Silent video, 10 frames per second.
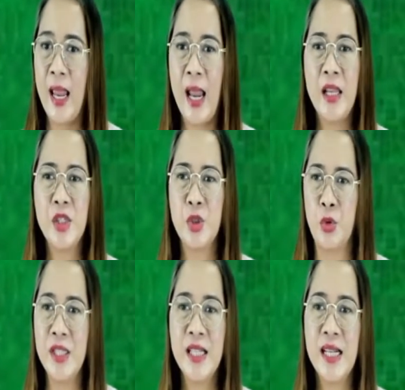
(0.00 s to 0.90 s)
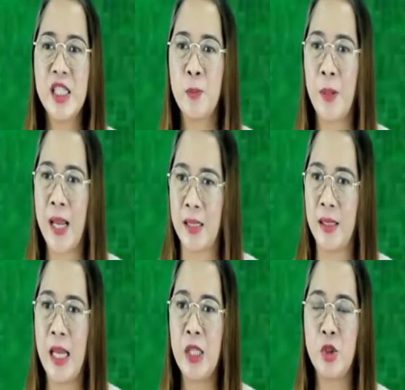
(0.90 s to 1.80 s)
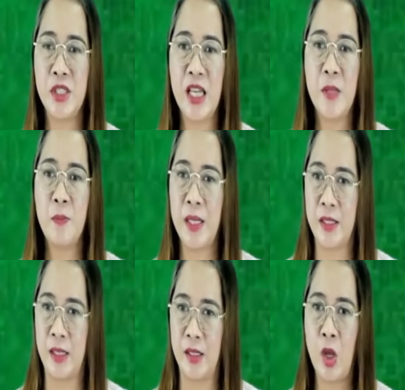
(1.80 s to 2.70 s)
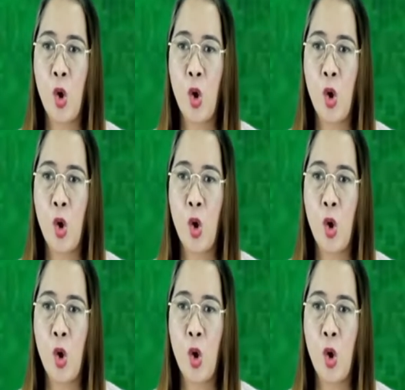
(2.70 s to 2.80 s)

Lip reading: and is readily split into thin pieces